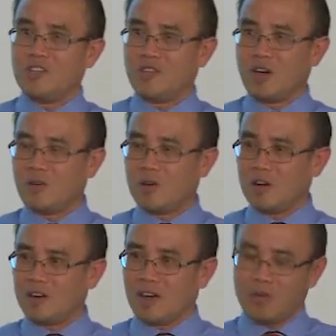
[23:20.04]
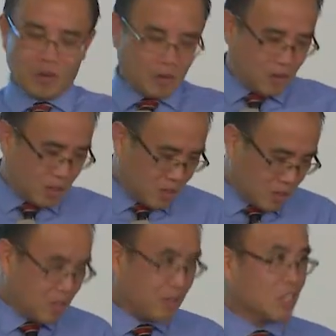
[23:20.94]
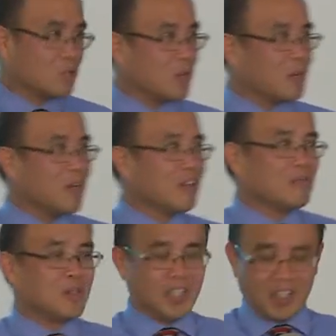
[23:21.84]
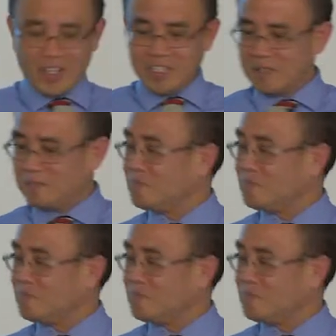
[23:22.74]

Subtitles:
of our experimental materials.